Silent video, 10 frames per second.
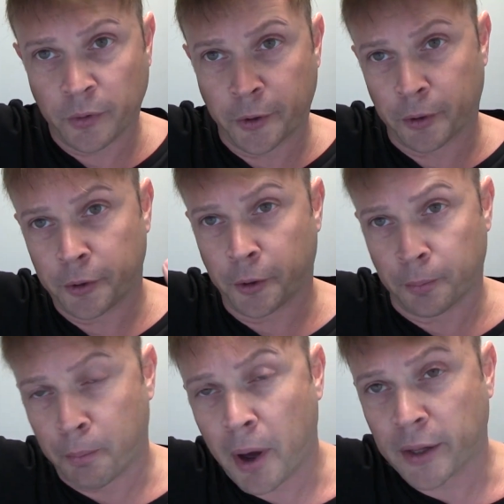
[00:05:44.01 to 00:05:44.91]
your
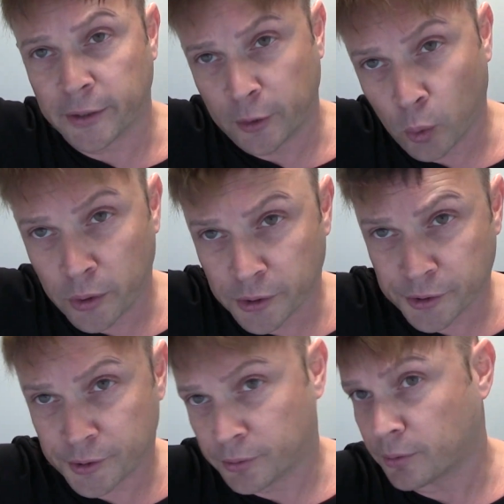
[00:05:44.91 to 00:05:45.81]
bodily
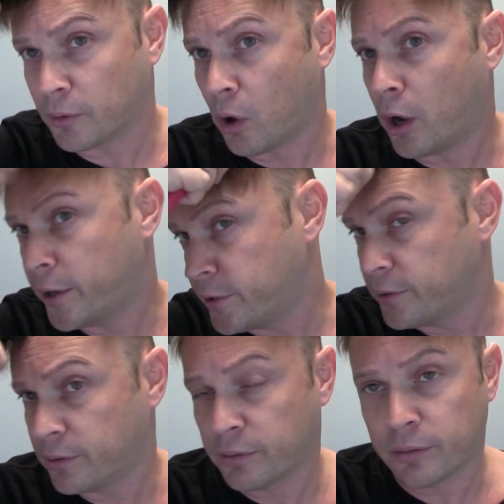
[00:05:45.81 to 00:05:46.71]
oils on
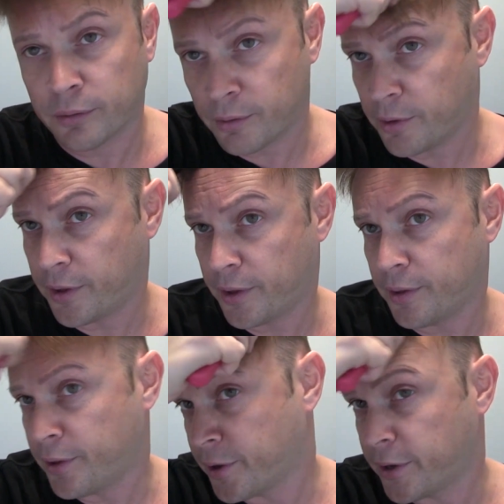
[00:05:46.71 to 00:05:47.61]

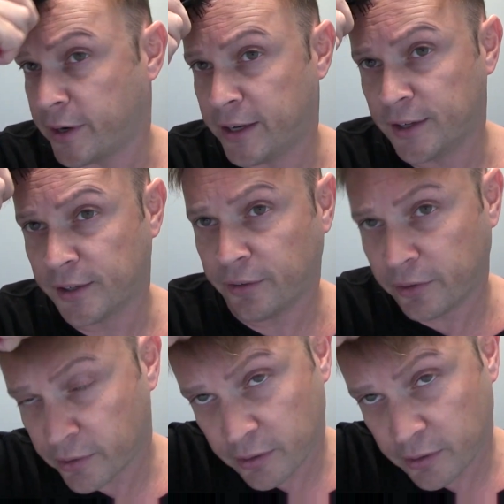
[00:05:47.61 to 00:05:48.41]
the adhesive.